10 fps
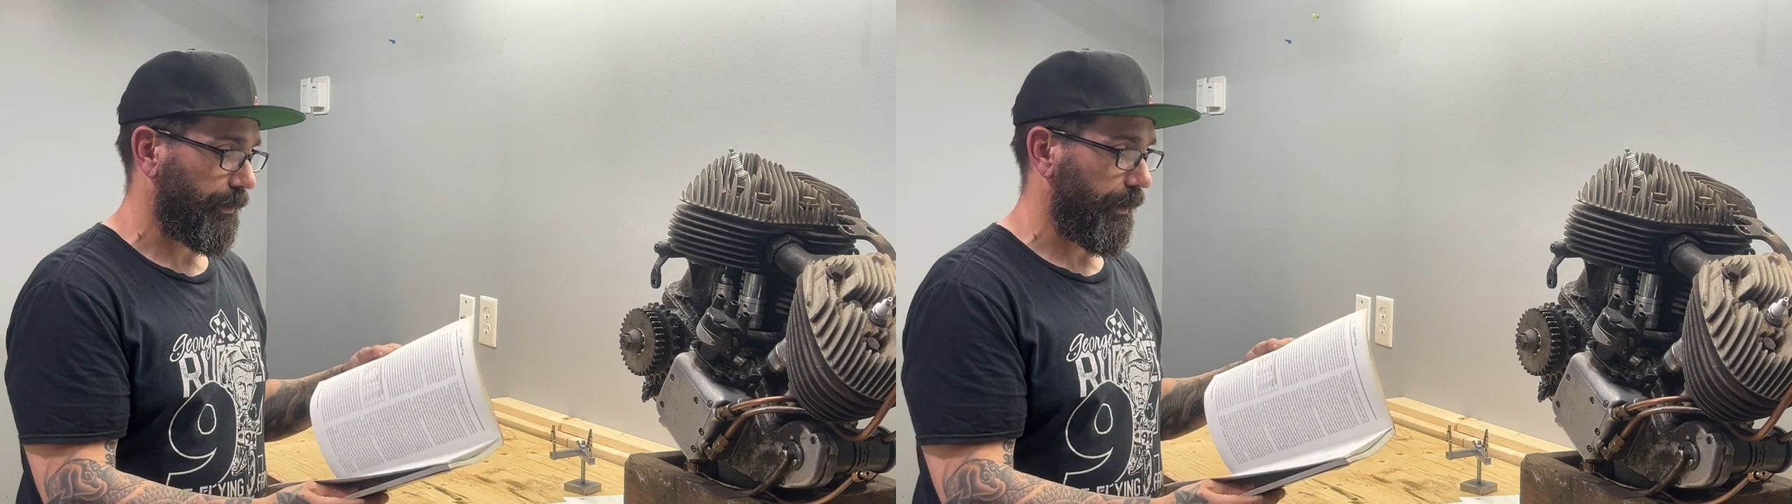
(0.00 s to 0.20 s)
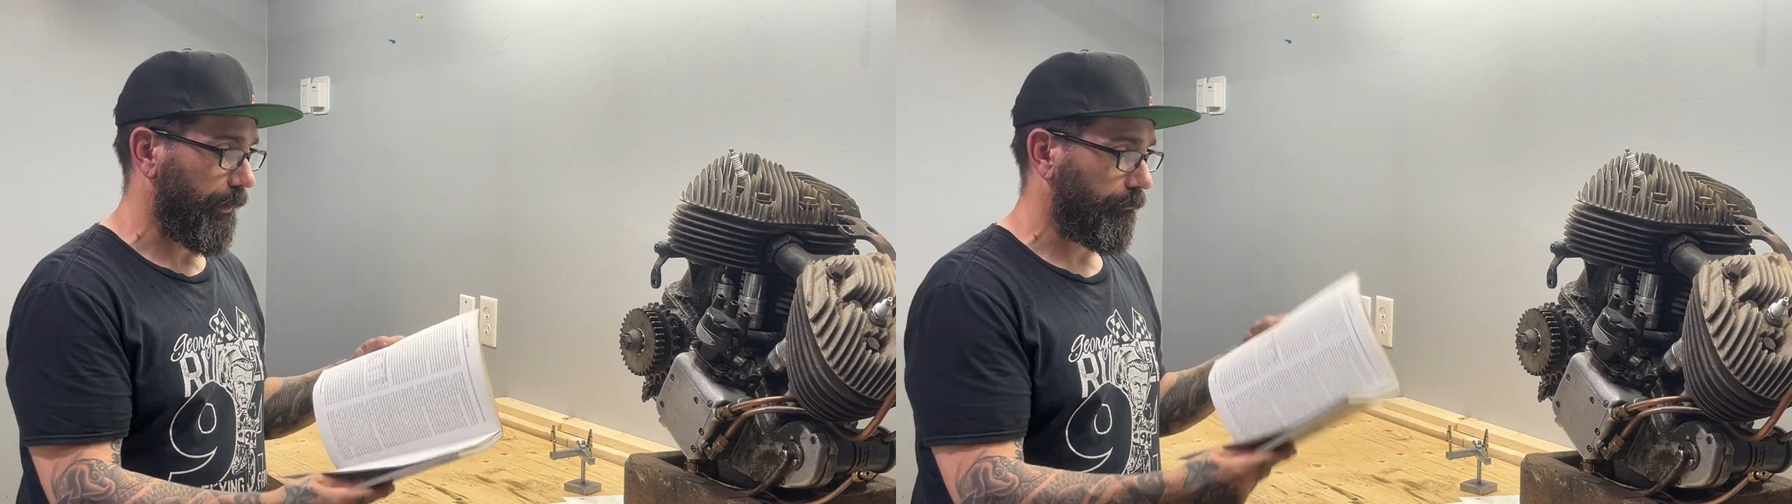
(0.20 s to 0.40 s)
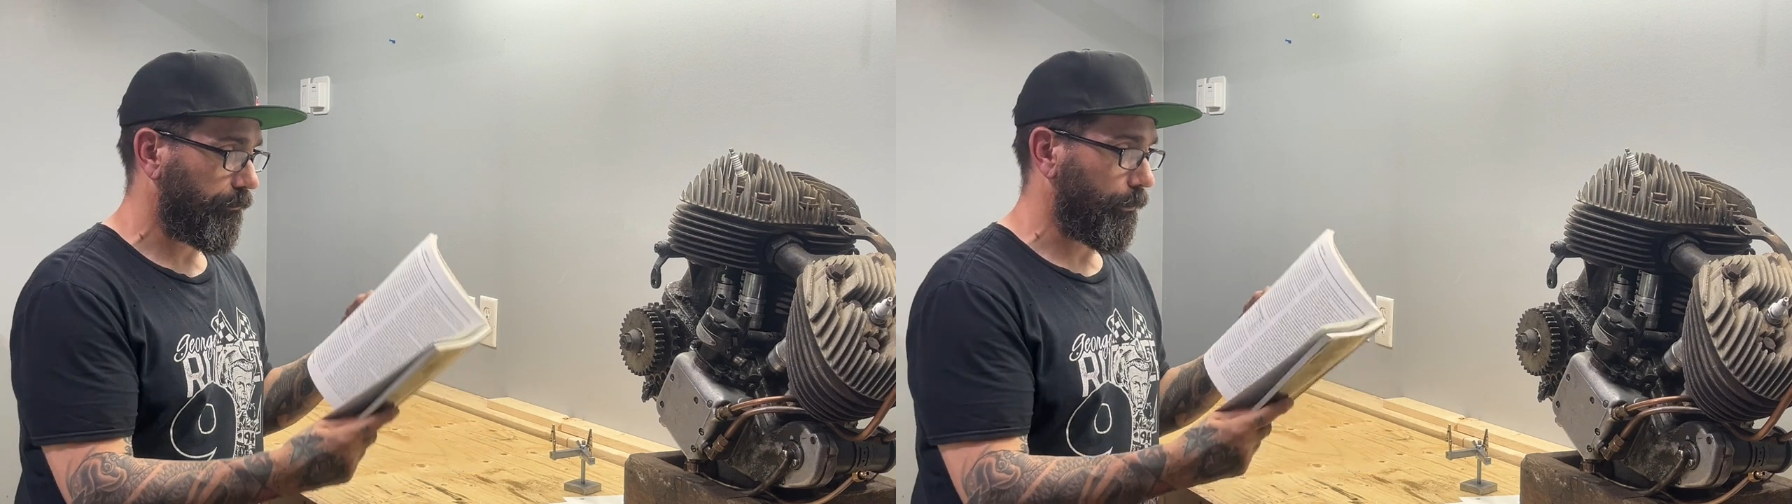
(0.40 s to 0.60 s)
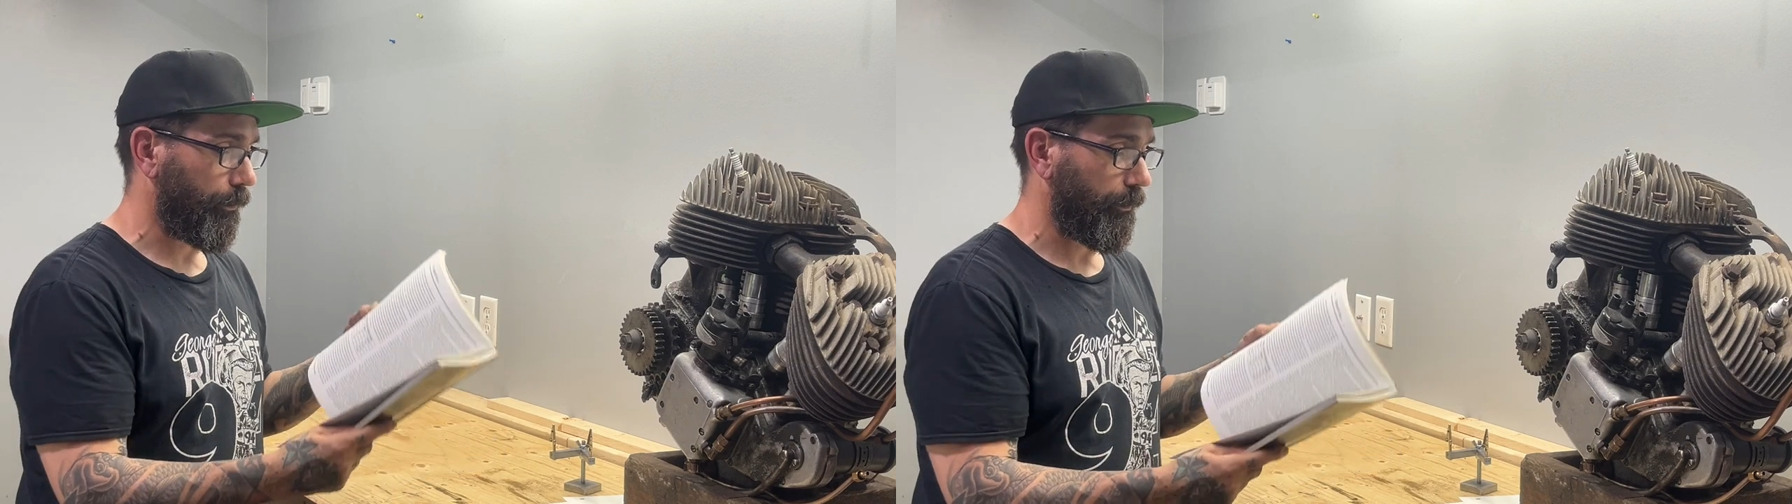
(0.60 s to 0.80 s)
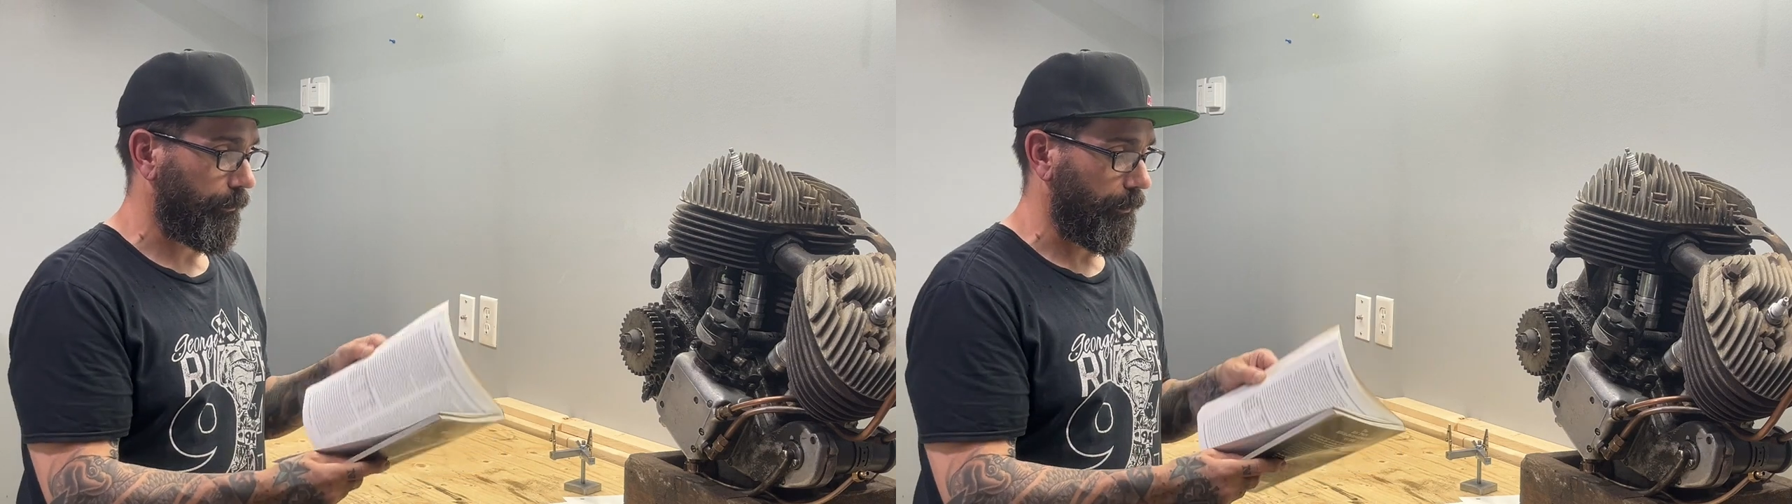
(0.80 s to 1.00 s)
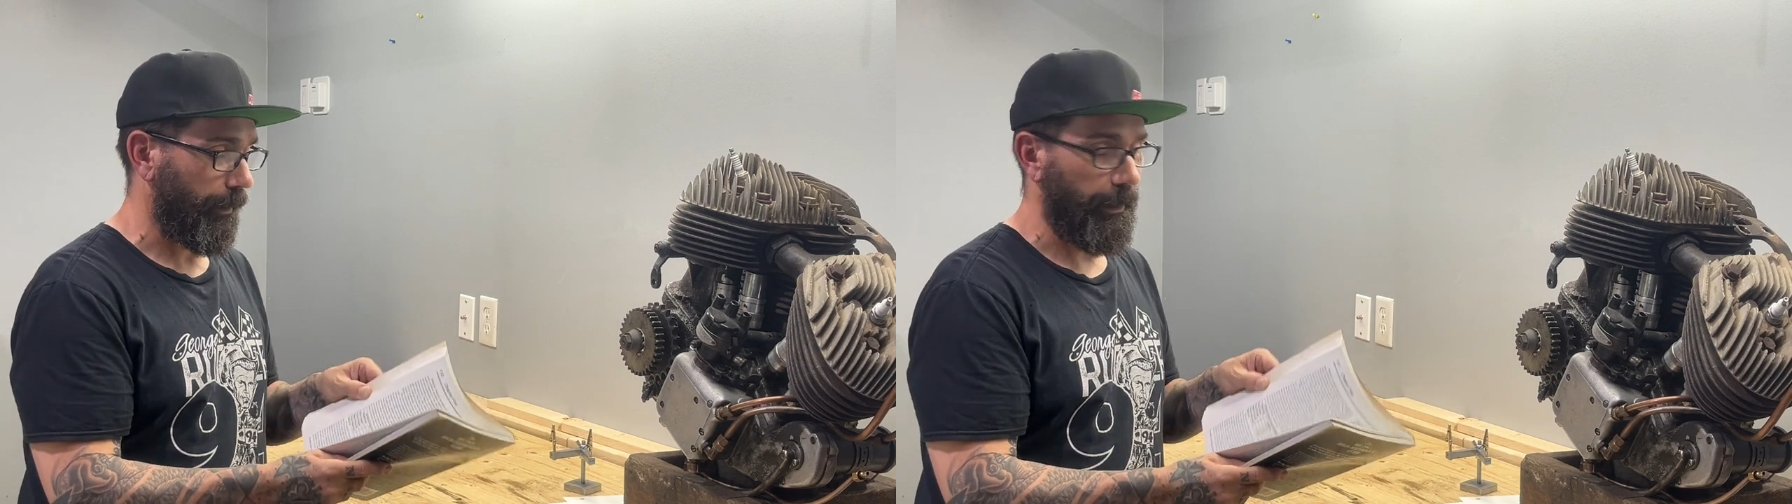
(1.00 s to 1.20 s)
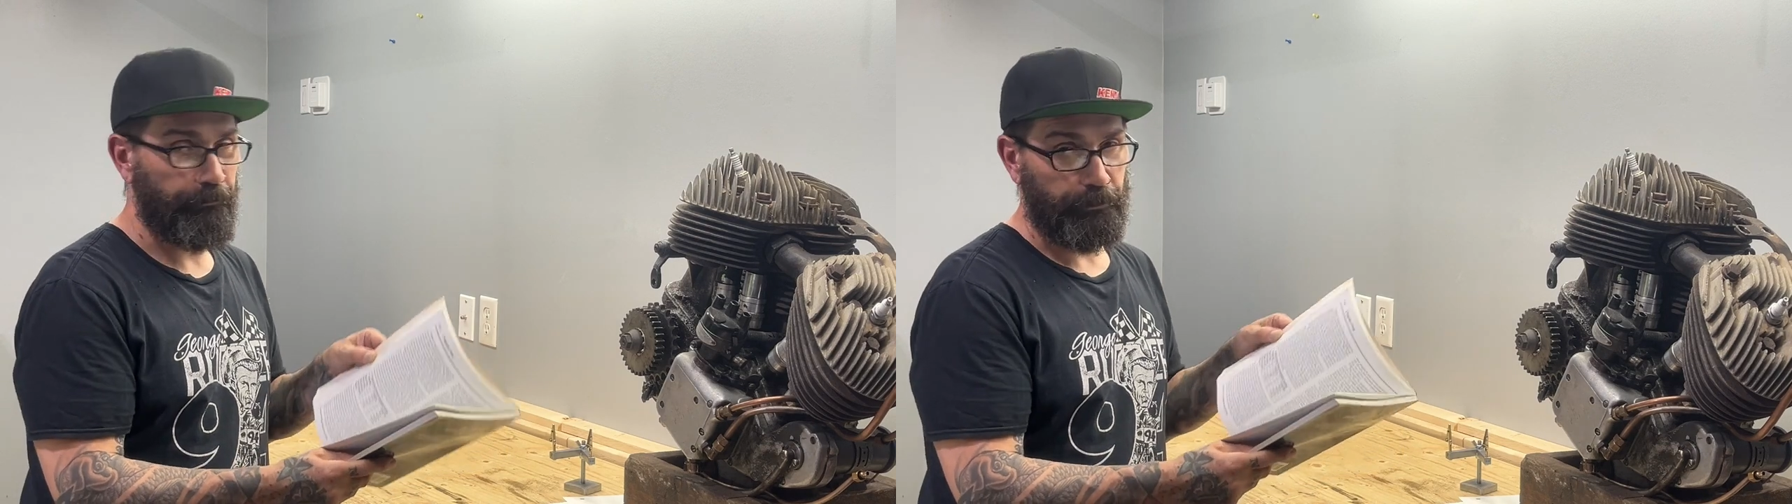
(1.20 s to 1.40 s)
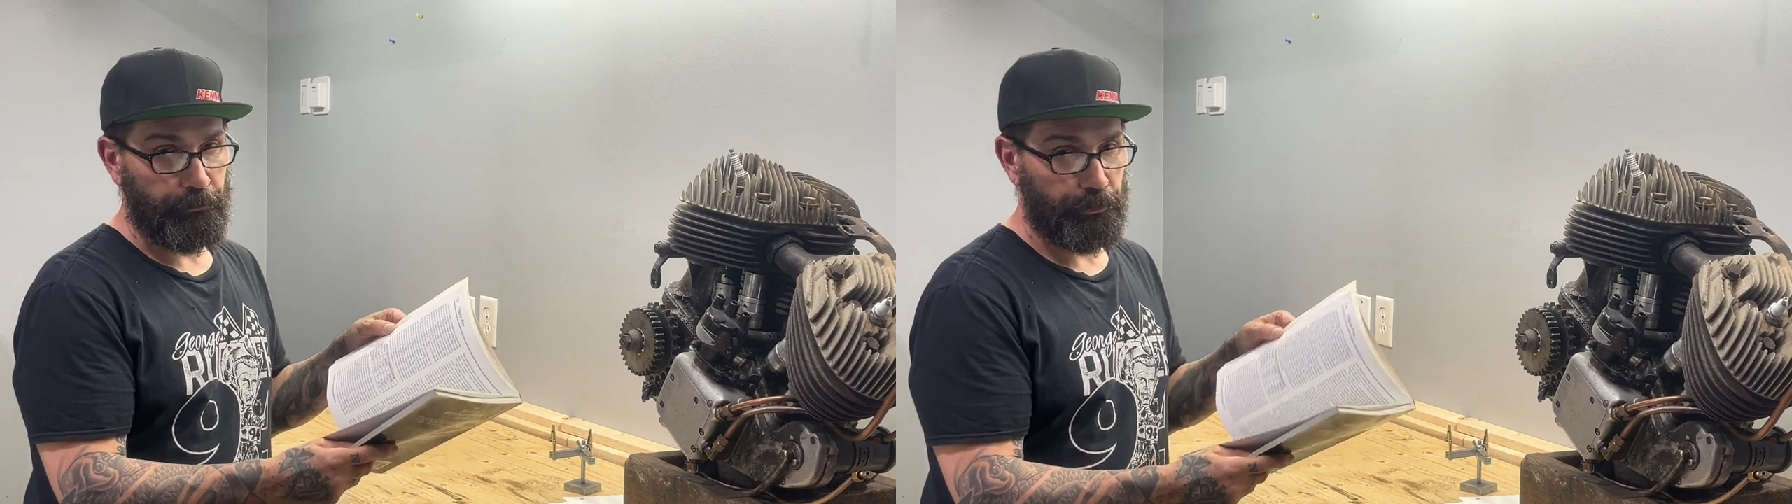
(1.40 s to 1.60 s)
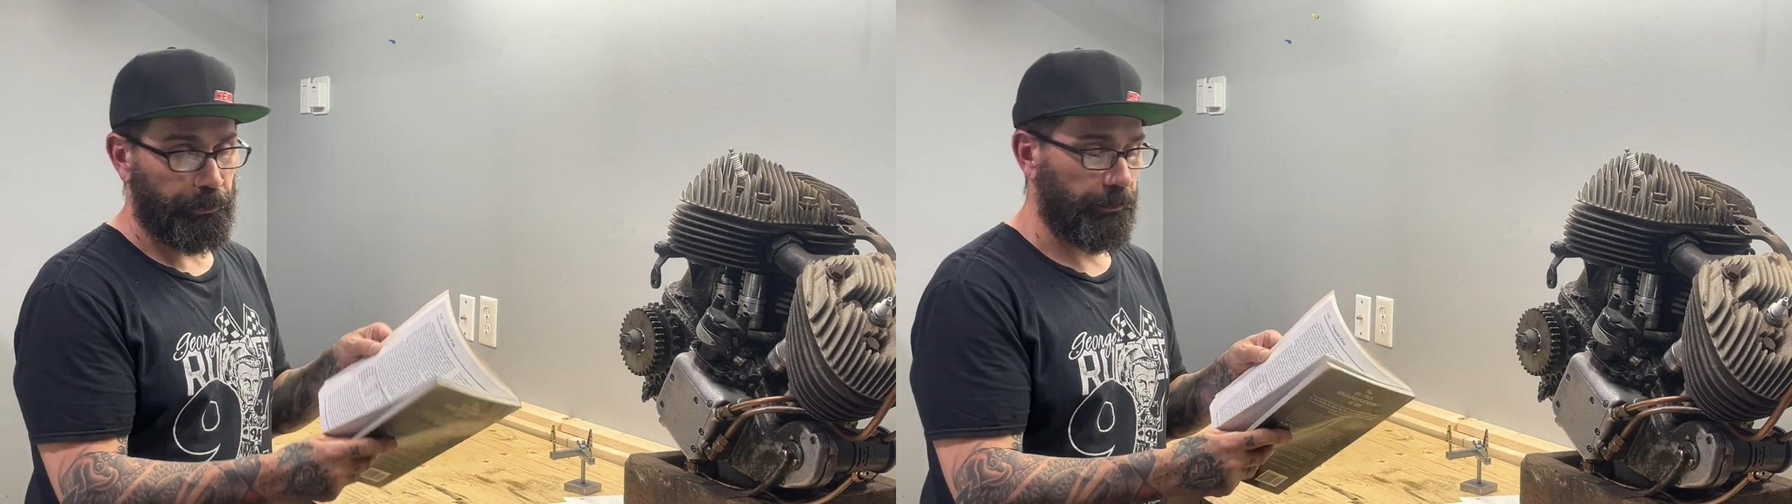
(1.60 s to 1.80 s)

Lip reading: again for evolution,